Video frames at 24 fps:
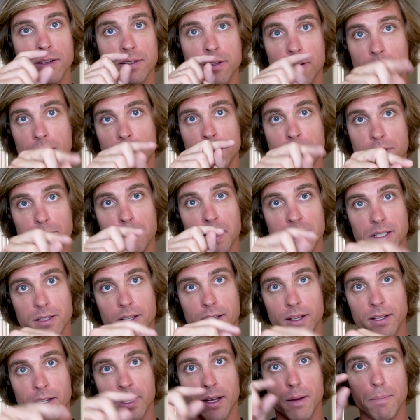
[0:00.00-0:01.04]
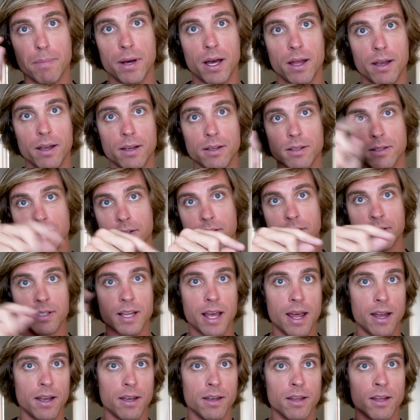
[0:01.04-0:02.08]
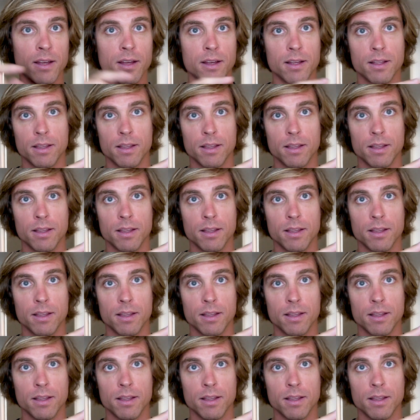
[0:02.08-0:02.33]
So they just basically click a button, send,